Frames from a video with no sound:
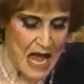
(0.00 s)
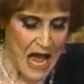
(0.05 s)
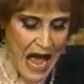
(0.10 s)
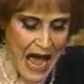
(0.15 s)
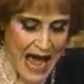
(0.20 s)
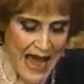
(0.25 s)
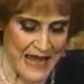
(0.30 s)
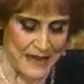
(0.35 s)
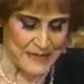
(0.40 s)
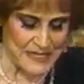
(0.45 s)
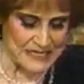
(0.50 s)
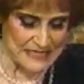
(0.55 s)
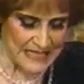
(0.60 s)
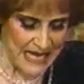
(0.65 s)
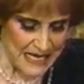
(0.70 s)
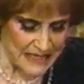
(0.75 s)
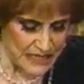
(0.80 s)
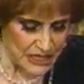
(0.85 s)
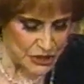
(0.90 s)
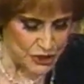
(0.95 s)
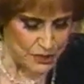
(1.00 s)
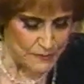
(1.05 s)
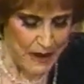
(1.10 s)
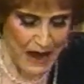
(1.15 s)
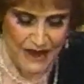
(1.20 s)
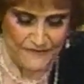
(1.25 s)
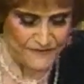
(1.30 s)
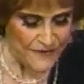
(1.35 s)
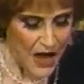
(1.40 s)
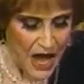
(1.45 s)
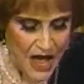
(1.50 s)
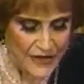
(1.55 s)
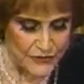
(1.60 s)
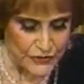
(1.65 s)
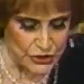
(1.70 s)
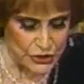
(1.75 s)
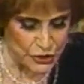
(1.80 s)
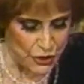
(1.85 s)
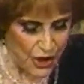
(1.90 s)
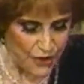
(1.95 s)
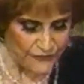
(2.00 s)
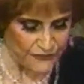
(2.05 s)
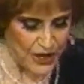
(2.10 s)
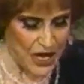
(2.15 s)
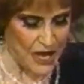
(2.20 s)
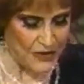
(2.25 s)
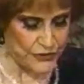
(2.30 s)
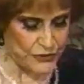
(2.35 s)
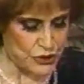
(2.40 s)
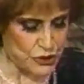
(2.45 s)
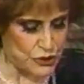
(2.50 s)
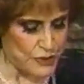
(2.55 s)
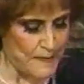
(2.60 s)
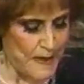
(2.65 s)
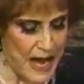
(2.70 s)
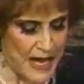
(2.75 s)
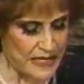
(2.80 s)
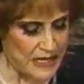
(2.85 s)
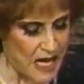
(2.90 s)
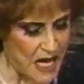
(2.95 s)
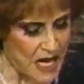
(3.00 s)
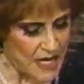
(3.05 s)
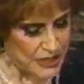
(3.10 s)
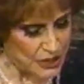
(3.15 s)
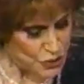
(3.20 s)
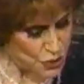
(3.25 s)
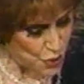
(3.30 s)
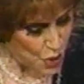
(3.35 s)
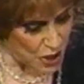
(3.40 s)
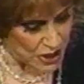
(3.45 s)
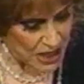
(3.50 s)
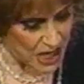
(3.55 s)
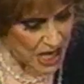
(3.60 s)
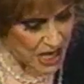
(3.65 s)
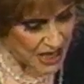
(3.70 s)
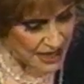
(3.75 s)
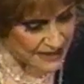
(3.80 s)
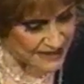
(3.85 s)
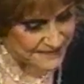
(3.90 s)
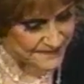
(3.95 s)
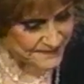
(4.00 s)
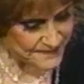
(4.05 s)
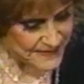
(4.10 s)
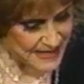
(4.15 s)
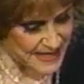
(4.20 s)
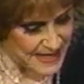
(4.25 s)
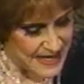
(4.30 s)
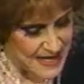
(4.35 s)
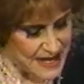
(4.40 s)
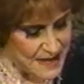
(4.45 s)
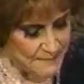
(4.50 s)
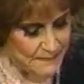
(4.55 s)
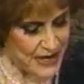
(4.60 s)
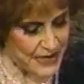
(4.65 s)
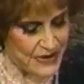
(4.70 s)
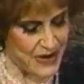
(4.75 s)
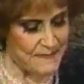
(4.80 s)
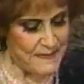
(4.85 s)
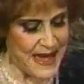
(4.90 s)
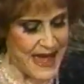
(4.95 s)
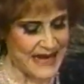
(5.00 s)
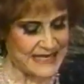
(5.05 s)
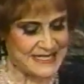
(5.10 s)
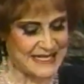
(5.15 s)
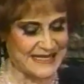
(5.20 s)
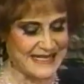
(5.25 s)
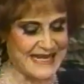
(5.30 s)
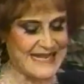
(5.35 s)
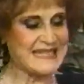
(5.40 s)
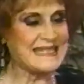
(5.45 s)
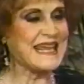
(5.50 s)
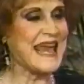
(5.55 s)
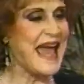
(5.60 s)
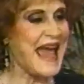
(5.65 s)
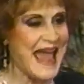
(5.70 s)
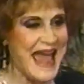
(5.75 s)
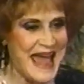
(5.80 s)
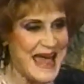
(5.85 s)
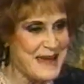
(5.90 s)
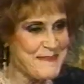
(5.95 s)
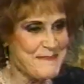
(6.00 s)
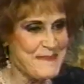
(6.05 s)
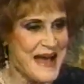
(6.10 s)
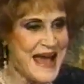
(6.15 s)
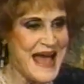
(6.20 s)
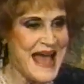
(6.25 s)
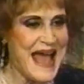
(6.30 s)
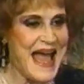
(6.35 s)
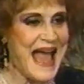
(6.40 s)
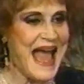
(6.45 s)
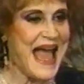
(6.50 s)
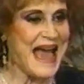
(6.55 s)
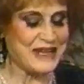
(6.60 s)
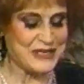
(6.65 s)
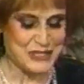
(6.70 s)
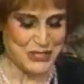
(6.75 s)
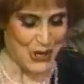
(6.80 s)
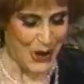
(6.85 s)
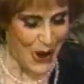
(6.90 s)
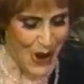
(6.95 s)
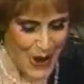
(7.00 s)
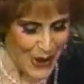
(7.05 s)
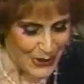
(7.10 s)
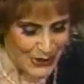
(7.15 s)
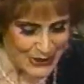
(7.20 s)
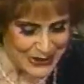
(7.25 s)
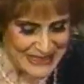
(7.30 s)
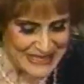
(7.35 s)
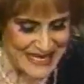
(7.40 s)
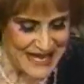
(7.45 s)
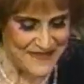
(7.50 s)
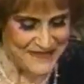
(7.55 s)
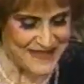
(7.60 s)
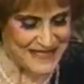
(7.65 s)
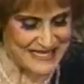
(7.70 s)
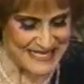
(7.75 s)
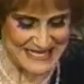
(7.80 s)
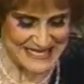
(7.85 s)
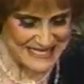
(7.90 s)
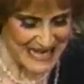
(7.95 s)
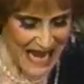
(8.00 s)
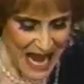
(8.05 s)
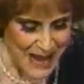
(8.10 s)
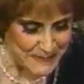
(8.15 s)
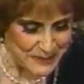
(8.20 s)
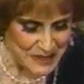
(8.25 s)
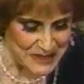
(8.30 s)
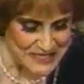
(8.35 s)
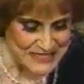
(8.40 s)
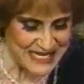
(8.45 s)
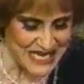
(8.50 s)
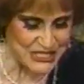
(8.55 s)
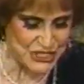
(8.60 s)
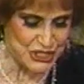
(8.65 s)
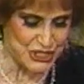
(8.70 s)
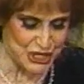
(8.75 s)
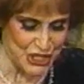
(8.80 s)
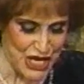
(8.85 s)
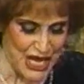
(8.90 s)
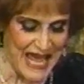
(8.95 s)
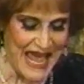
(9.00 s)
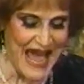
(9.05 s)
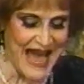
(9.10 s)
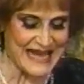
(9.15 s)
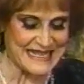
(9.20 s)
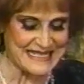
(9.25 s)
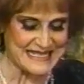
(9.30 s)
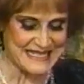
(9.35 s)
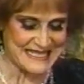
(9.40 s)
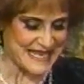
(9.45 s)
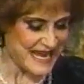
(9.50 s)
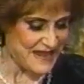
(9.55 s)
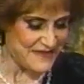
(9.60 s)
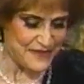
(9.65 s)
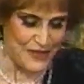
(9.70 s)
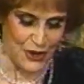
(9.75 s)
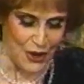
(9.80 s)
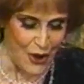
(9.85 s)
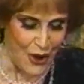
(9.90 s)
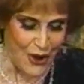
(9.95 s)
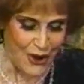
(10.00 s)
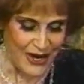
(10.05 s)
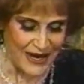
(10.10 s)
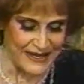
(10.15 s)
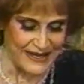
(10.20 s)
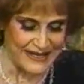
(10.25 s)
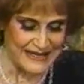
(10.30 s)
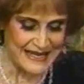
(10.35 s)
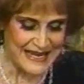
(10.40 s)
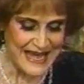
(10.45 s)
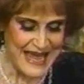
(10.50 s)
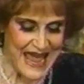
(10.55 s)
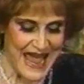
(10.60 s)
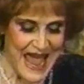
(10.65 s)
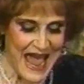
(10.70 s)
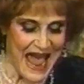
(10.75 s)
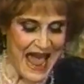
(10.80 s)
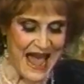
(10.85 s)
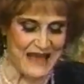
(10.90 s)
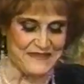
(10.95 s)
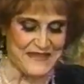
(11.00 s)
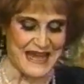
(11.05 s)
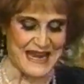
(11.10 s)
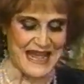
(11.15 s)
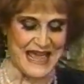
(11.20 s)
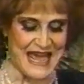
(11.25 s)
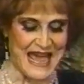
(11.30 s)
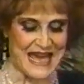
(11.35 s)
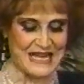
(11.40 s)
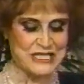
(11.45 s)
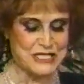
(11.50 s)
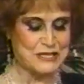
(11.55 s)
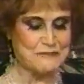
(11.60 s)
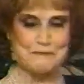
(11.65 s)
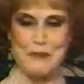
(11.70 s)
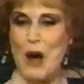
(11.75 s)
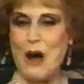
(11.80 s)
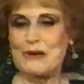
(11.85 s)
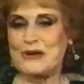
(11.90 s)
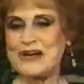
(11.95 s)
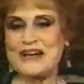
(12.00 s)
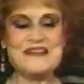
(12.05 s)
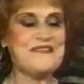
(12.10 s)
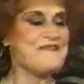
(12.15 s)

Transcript: I am ascending to my Father and your Father and to my God and your God. Mary Magdalene came and told the disciples that she had seen the Lord and that he had spoken